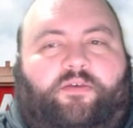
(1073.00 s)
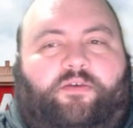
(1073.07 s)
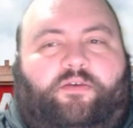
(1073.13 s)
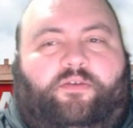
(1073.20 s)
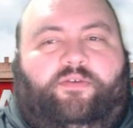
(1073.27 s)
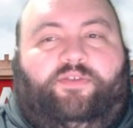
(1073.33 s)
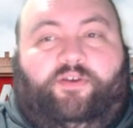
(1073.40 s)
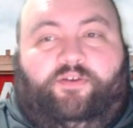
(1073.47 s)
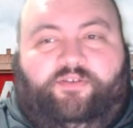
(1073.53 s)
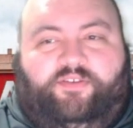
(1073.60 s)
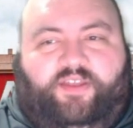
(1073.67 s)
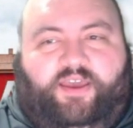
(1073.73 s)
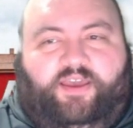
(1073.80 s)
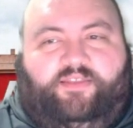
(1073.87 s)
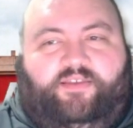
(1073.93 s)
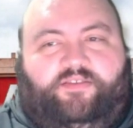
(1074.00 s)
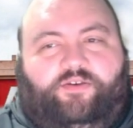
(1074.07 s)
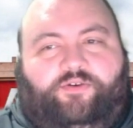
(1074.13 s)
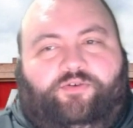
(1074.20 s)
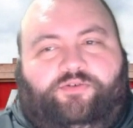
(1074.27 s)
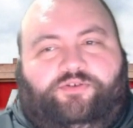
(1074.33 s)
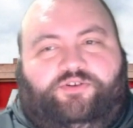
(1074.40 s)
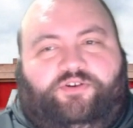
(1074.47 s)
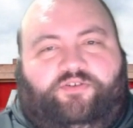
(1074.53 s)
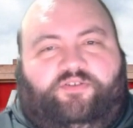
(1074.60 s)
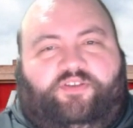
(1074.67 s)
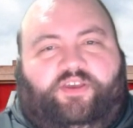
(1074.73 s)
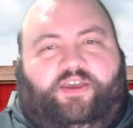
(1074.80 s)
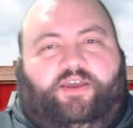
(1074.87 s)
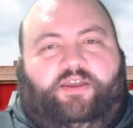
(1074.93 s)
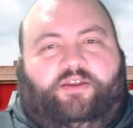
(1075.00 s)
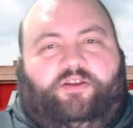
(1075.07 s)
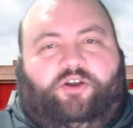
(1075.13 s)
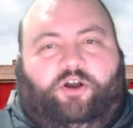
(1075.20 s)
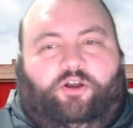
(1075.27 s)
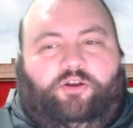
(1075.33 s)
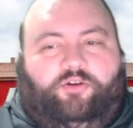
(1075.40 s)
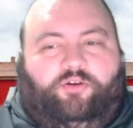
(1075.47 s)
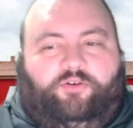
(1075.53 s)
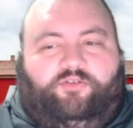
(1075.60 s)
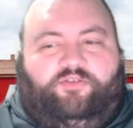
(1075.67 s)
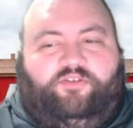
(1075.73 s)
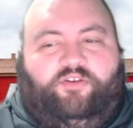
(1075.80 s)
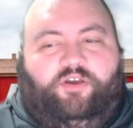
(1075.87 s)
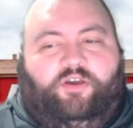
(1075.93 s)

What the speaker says: Thursday that the Hoosiers and Cardinals